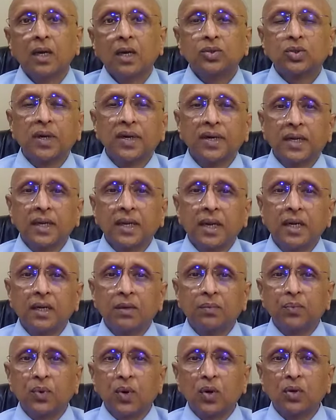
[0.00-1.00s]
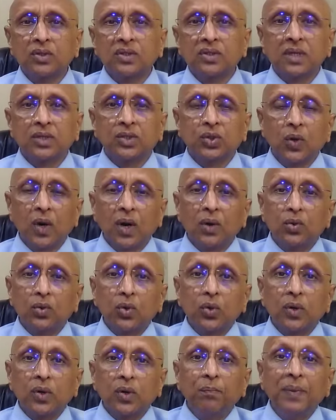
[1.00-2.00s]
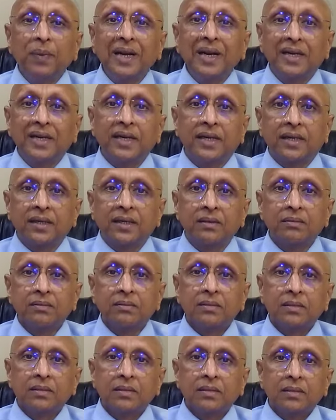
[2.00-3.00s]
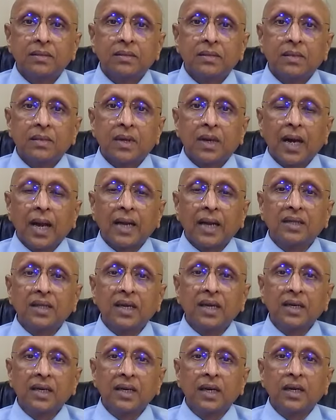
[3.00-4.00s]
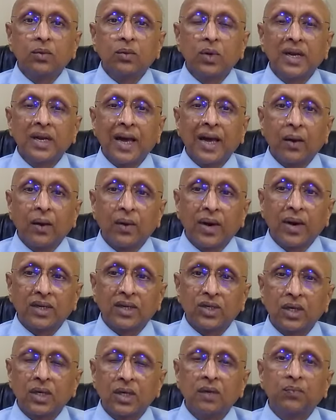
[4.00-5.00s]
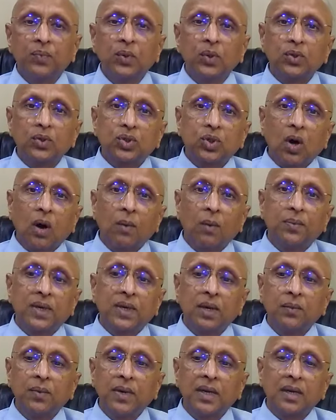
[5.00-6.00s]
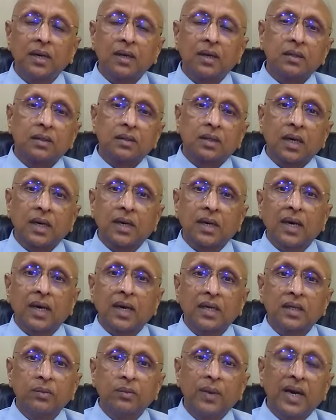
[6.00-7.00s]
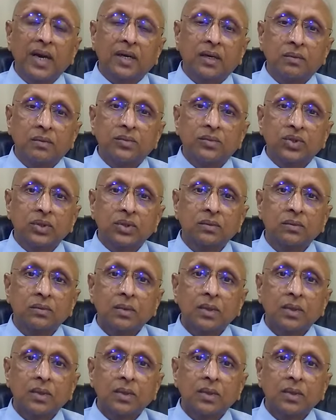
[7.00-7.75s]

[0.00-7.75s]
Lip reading: So it produces, you have to repeat it. And then it will have action. If you stop giving, the arrhythmia comes.